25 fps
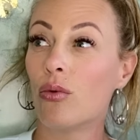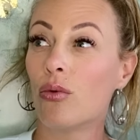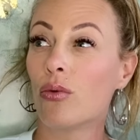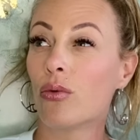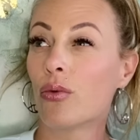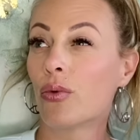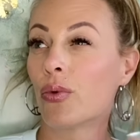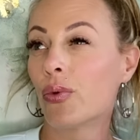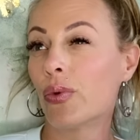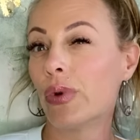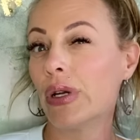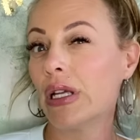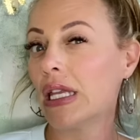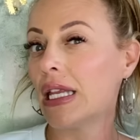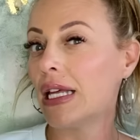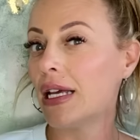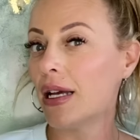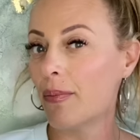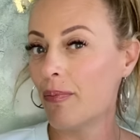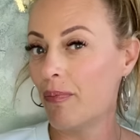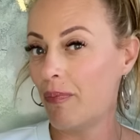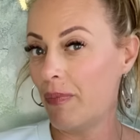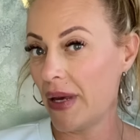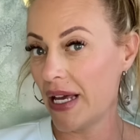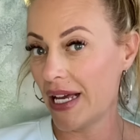really
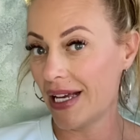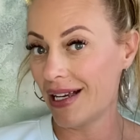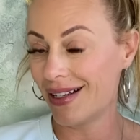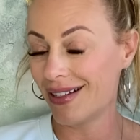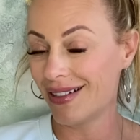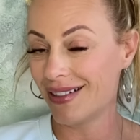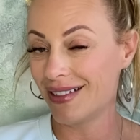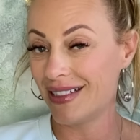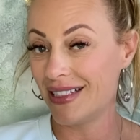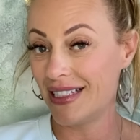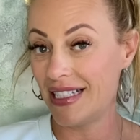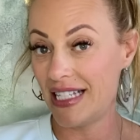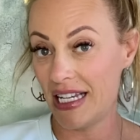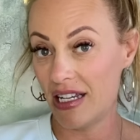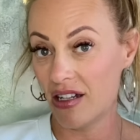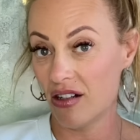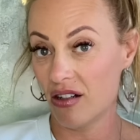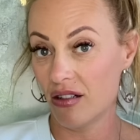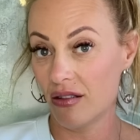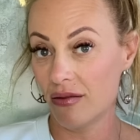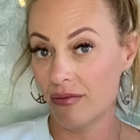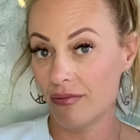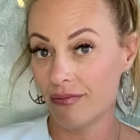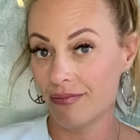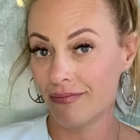a big
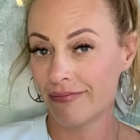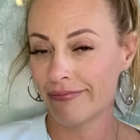deal.